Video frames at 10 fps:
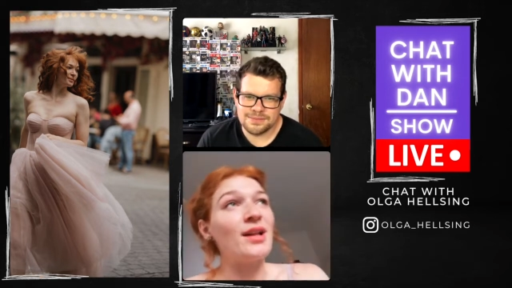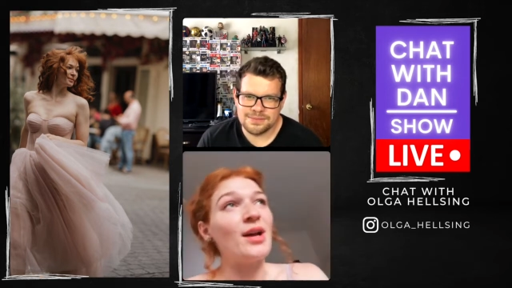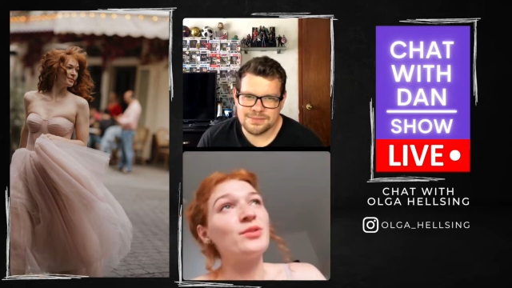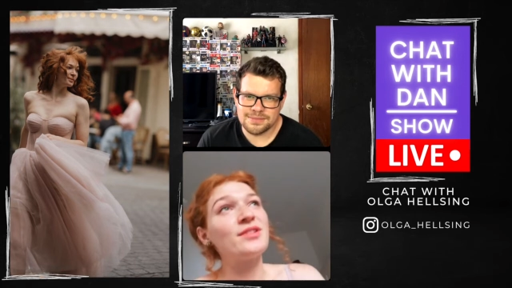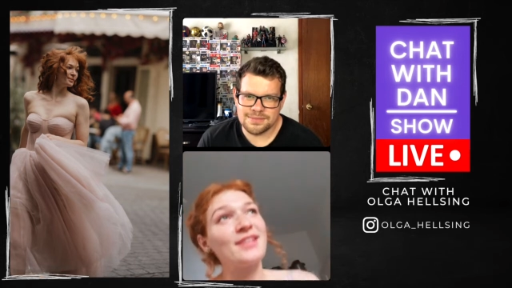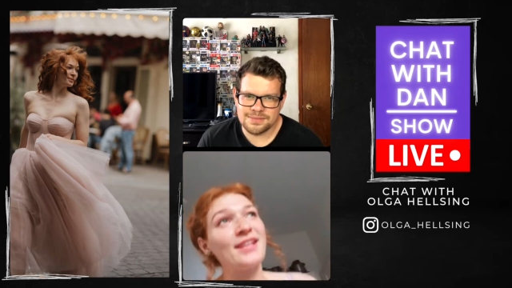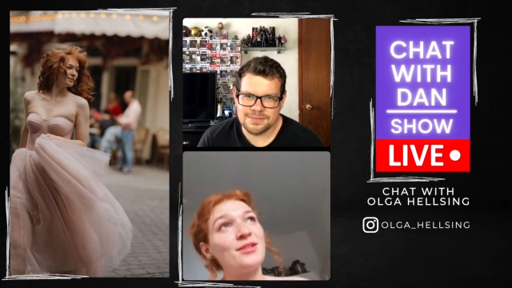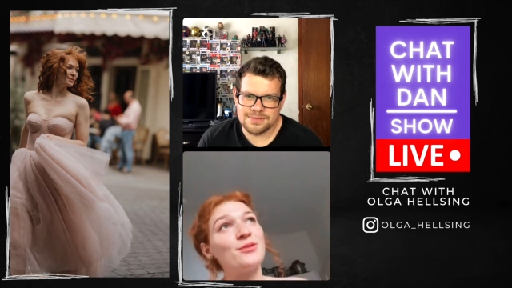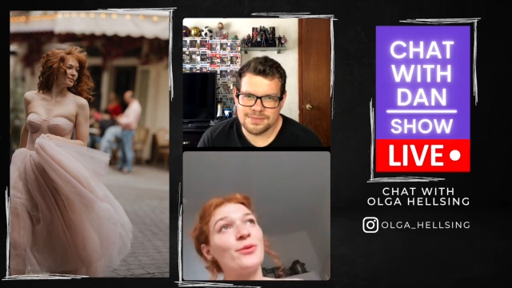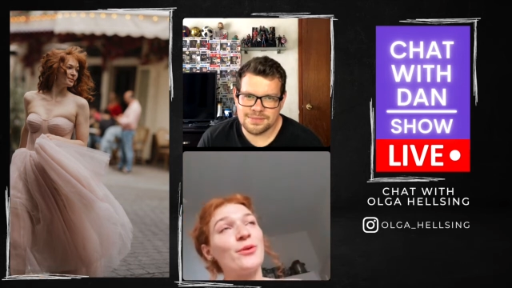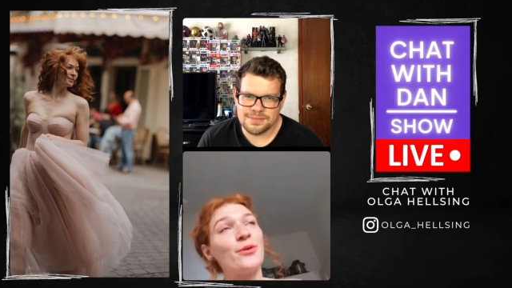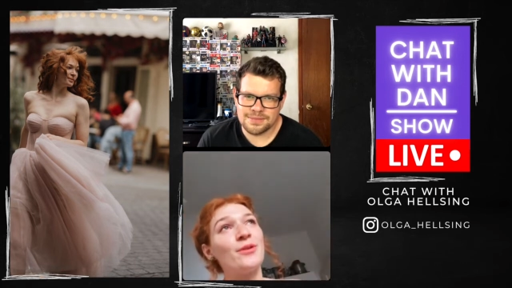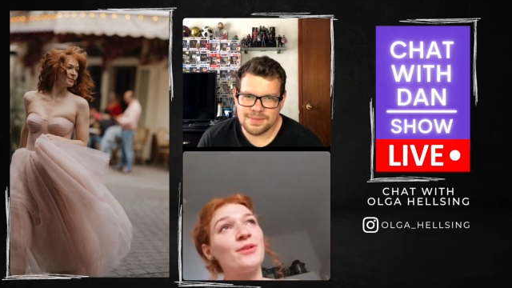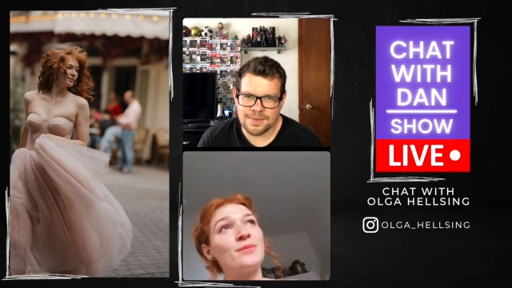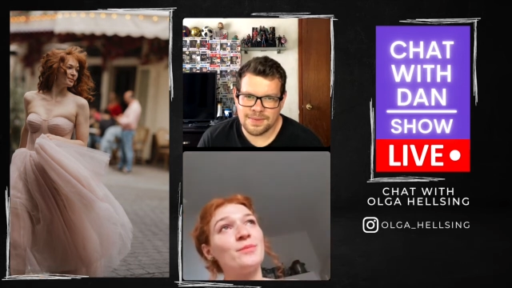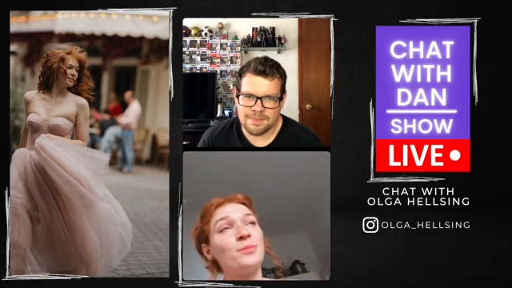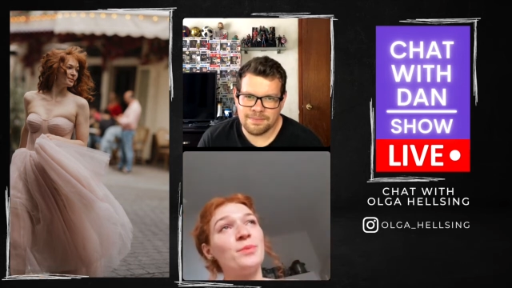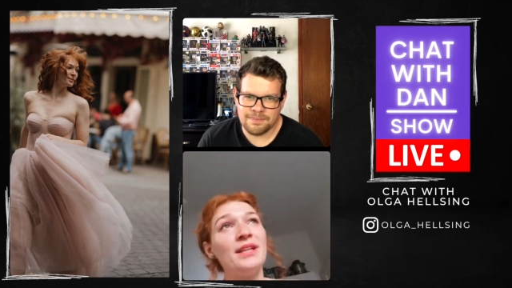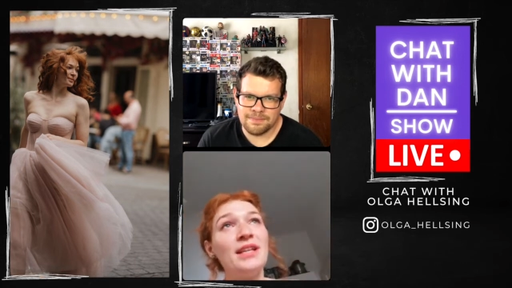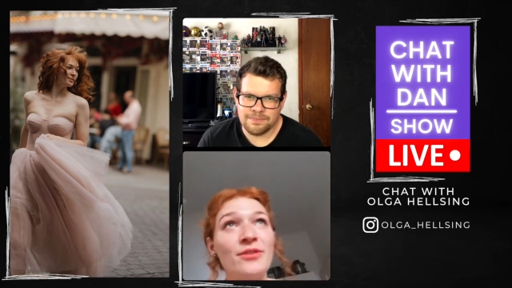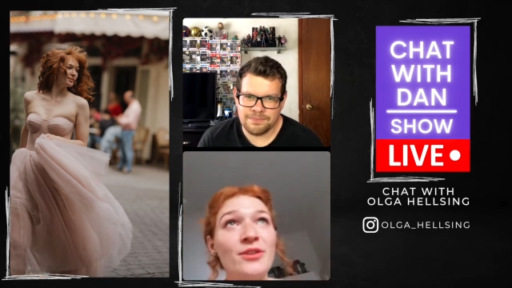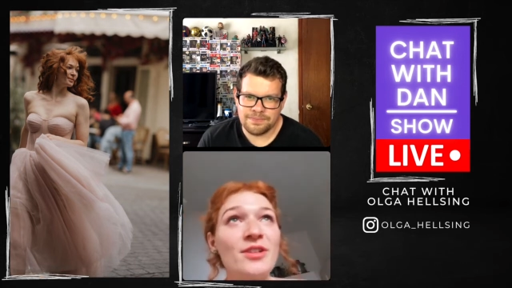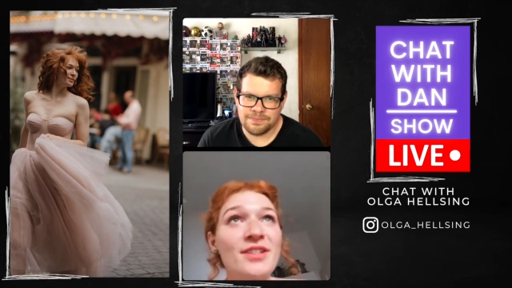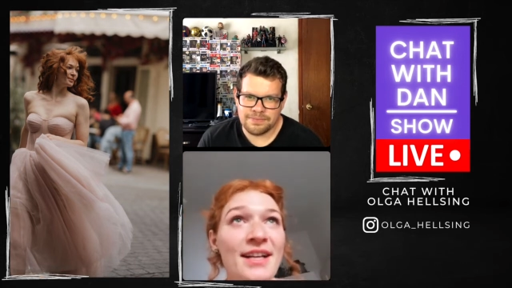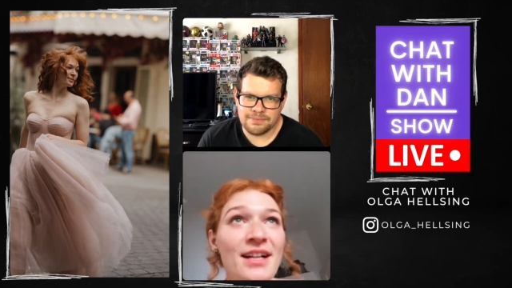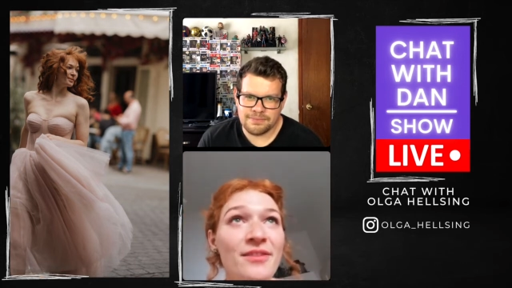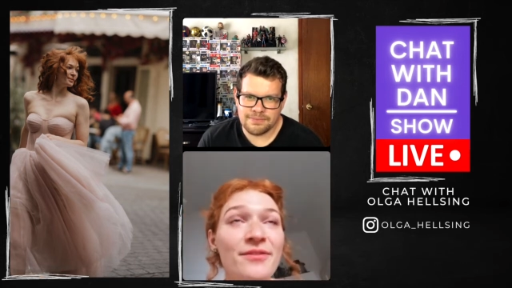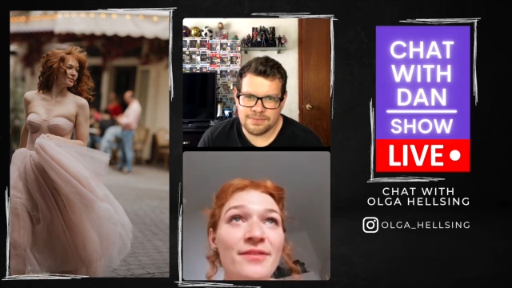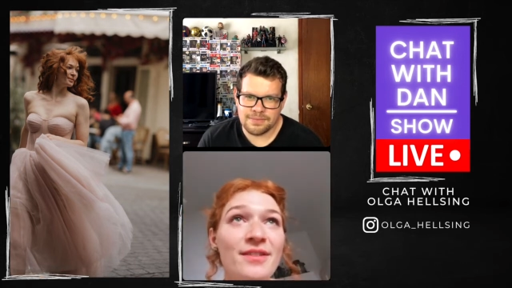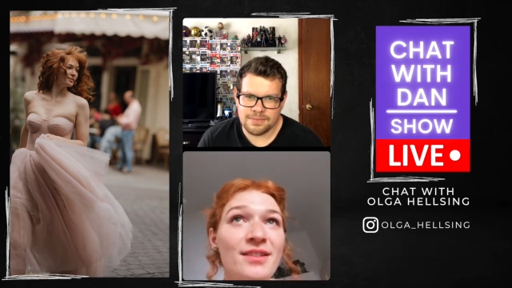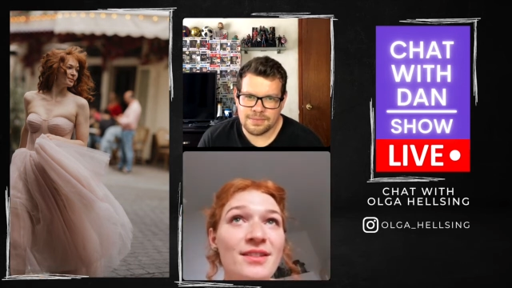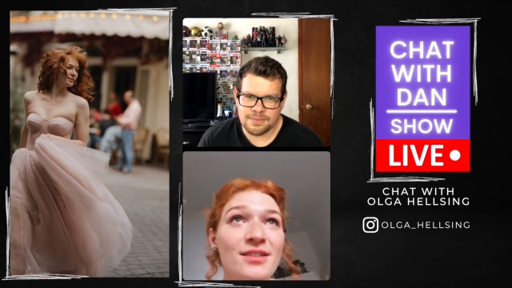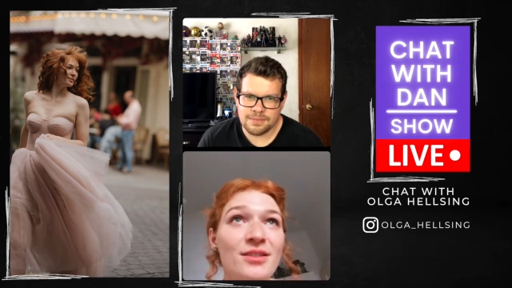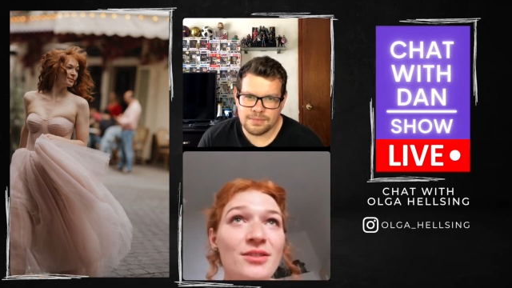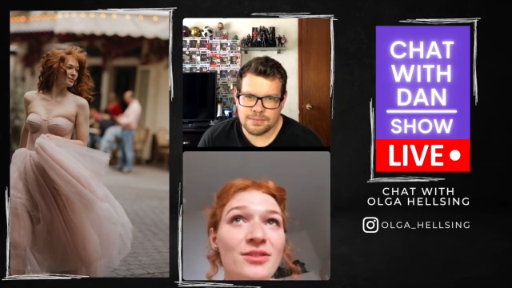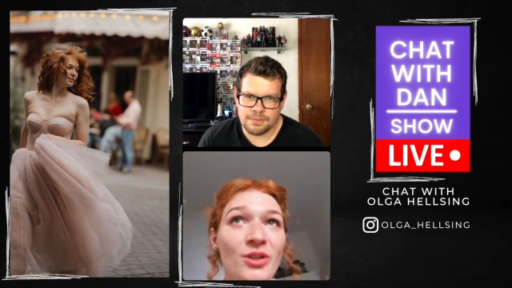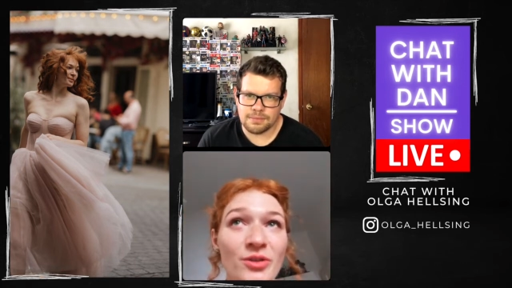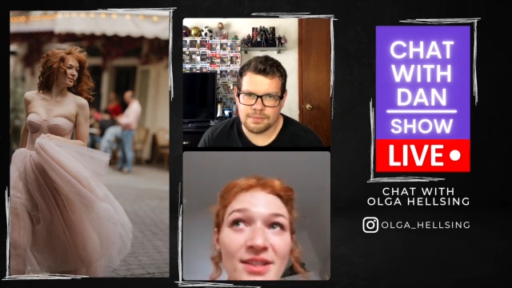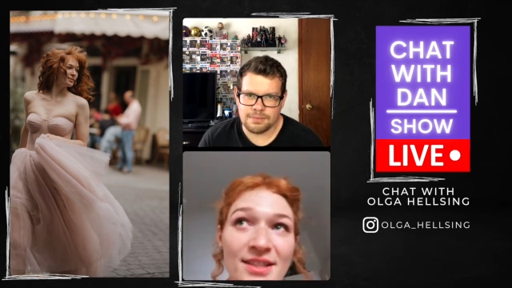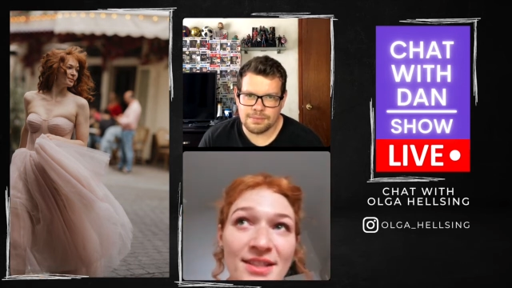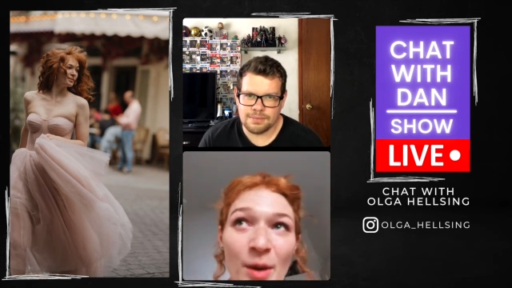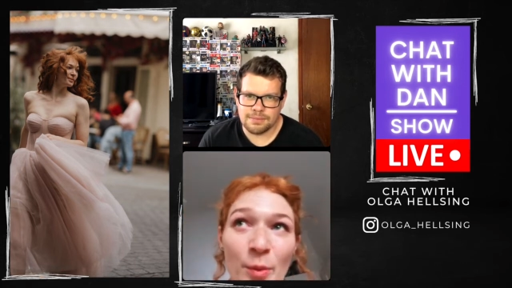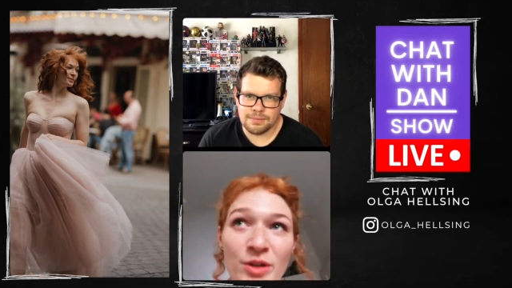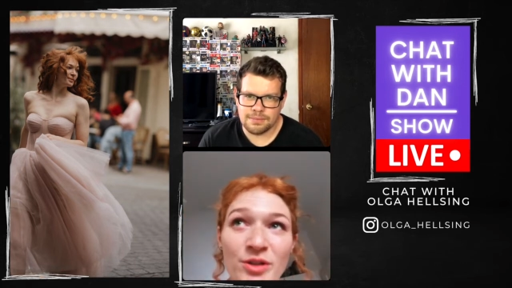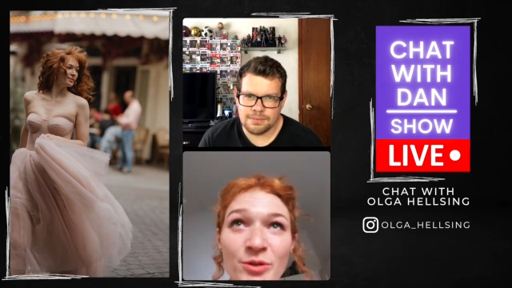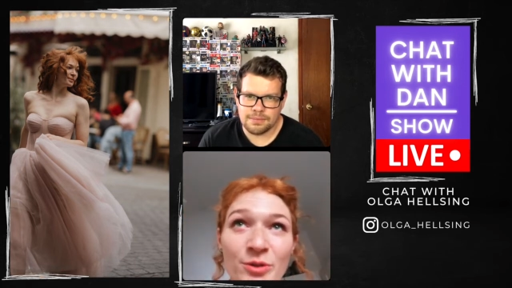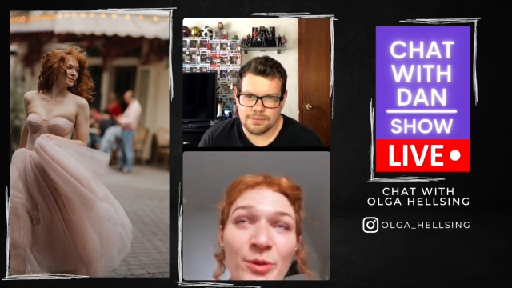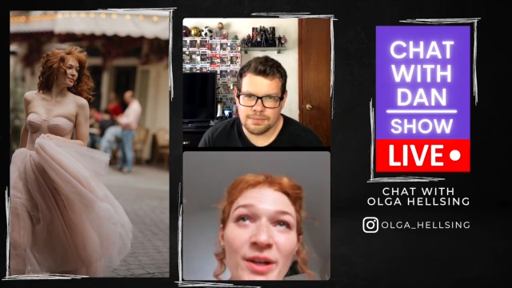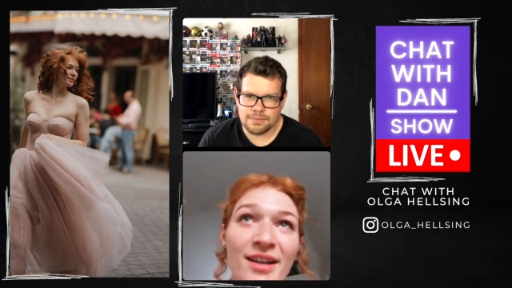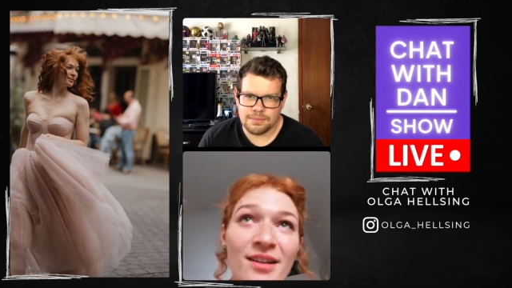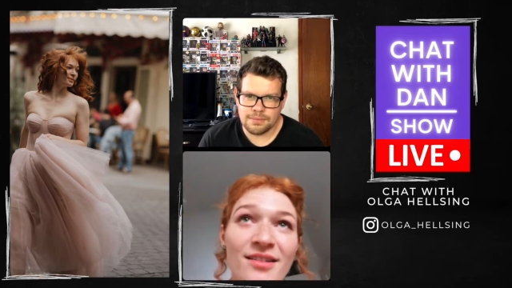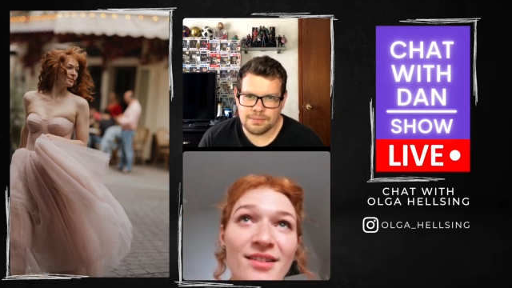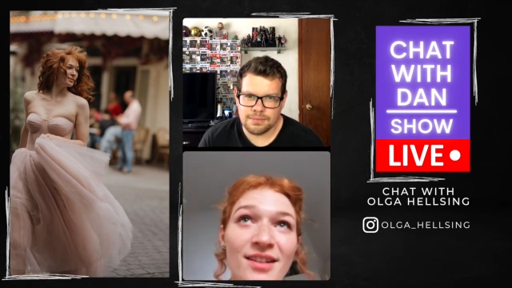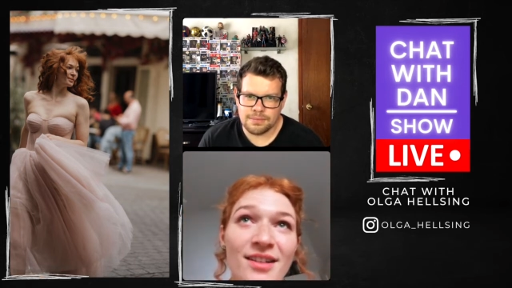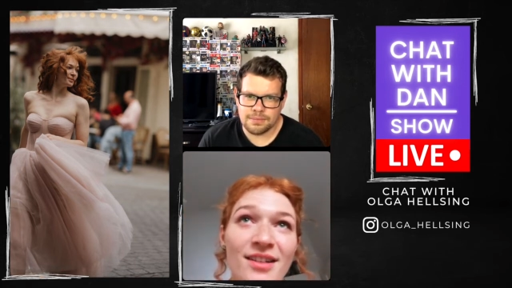Speaker 1: well, I would say to her, believe in yourself, mm. don't stop what you're doing,